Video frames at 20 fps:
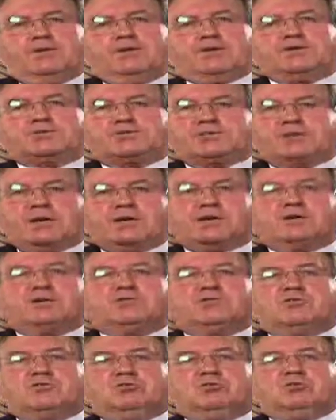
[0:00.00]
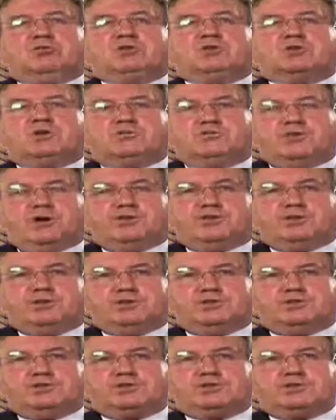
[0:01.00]
is take the work of
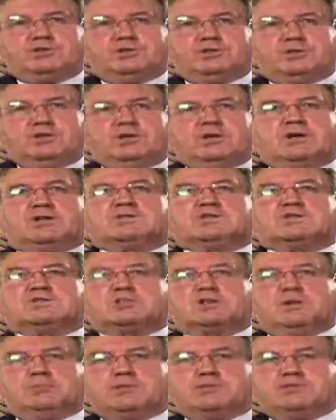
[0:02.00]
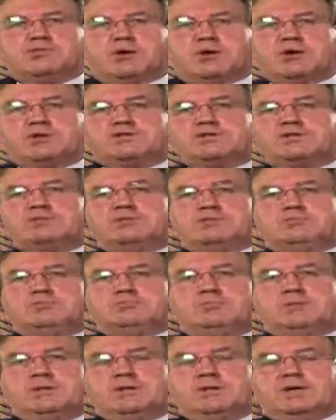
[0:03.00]
others and summarise them